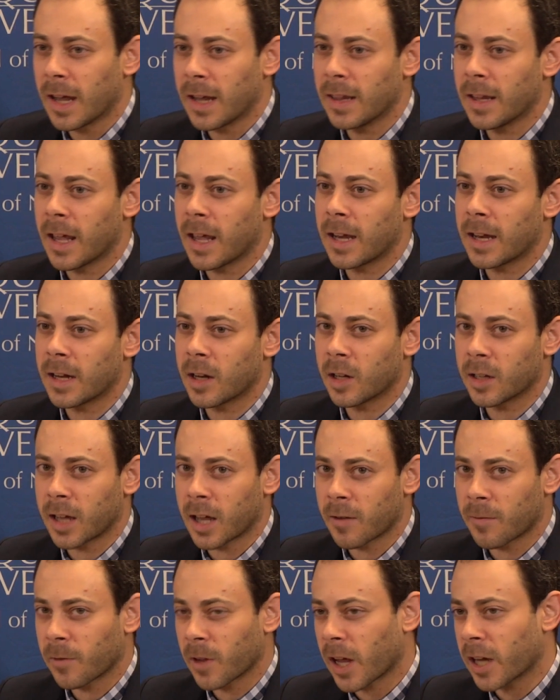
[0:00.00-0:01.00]
and then it'll
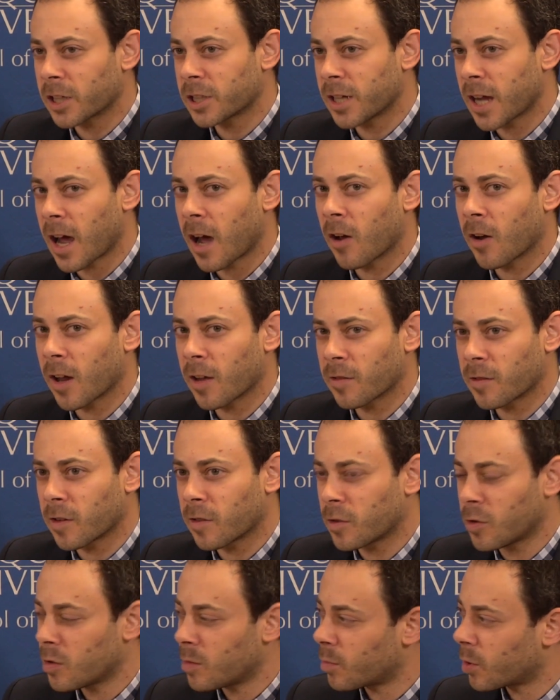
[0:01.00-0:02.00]
get fleshed out as
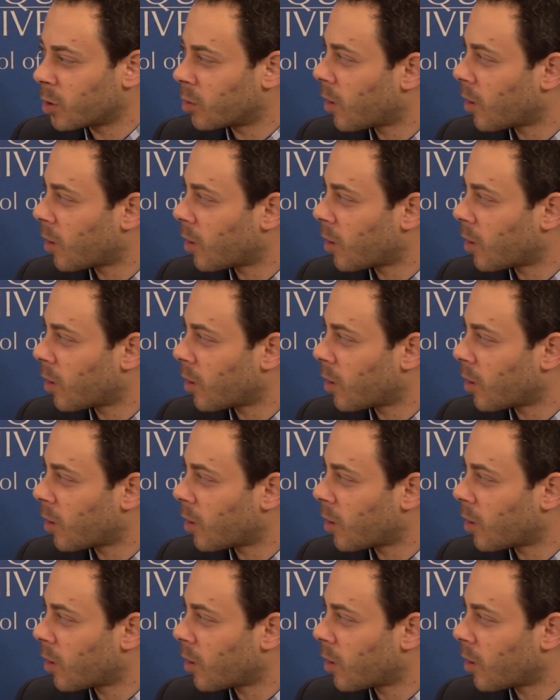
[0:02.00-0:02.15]
the student